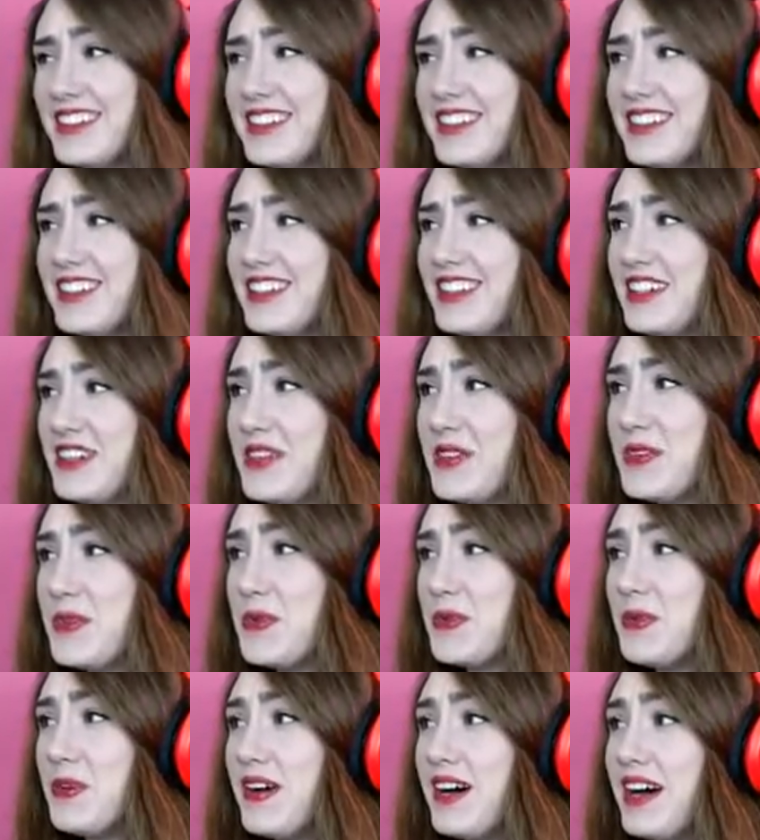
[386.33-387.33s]
Oh,
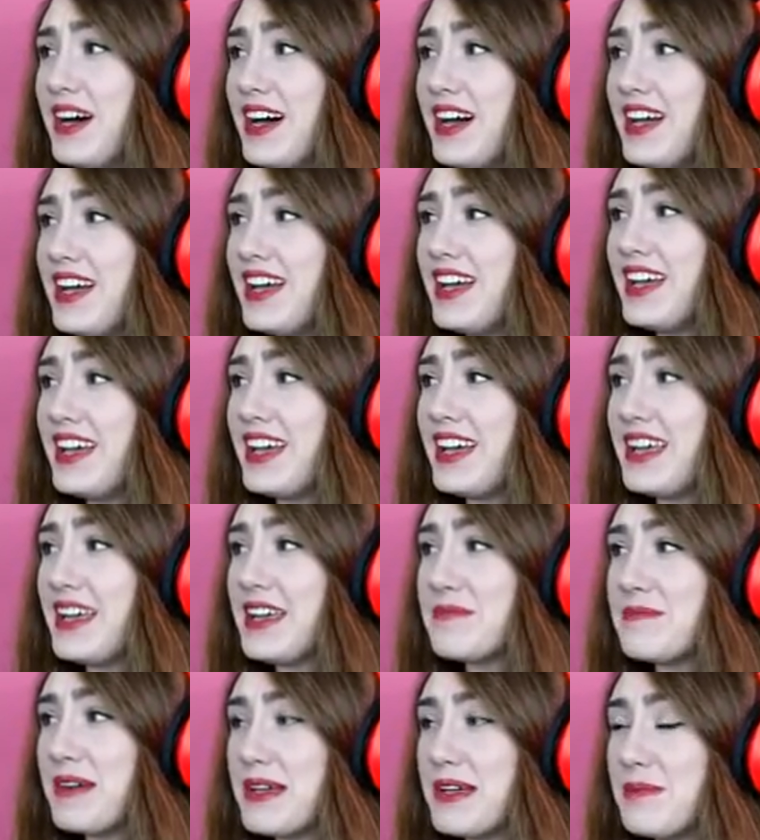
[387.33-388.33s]
why,
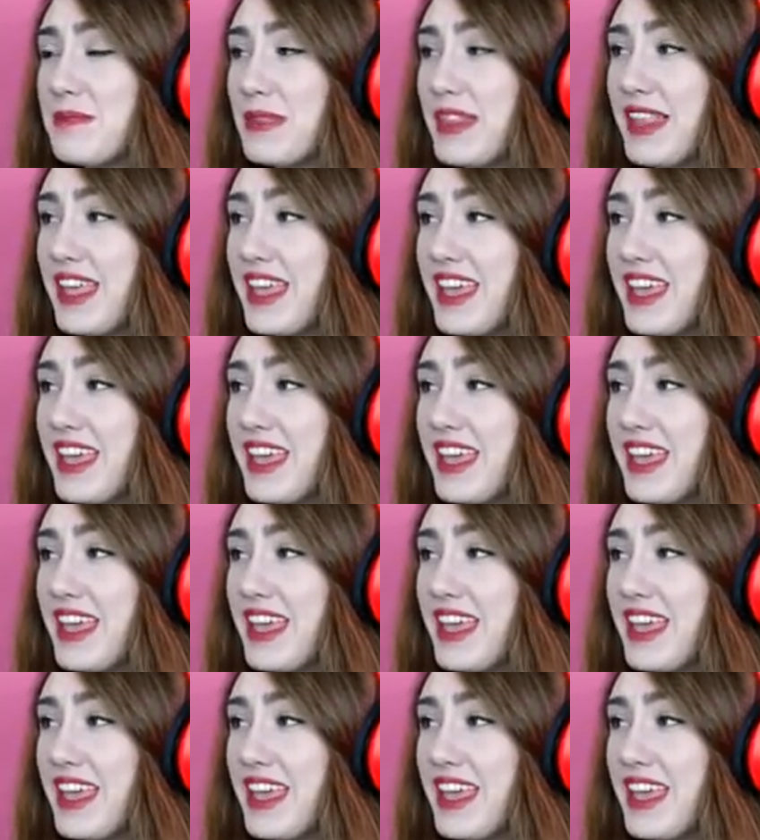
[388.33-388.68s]
my friend?